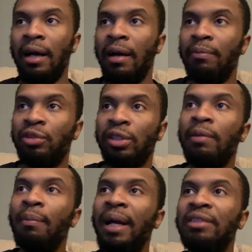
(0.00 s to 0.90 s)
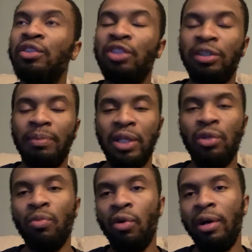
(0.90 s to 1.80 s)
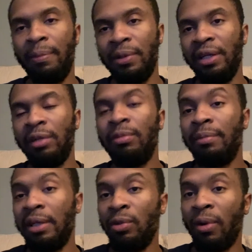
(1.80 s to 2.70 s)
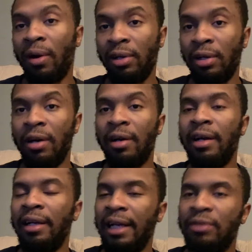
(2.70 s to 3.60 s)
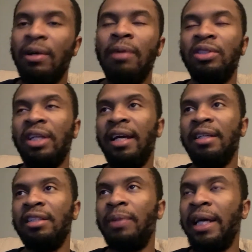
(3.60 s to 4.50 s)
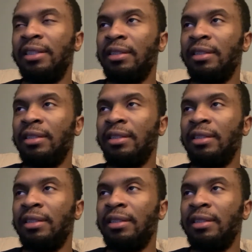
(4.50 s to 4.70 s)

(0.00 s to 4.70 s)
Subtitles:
certain badges just make you more unpredictable and make you harder to guard, and that's why I wish I had these badges.